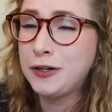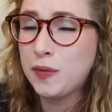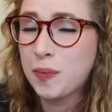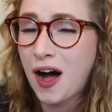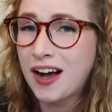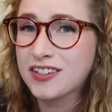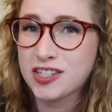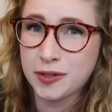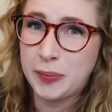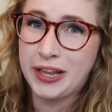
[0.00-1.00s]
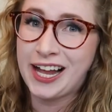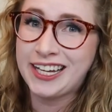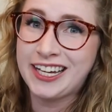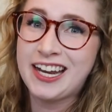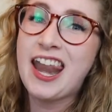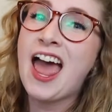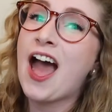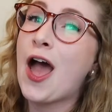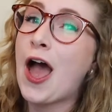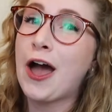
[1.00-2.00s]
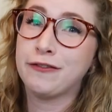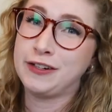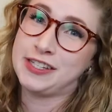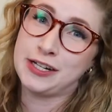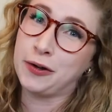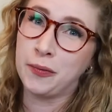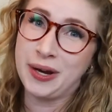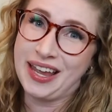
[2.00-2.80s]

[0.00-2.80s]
a new box to play in every single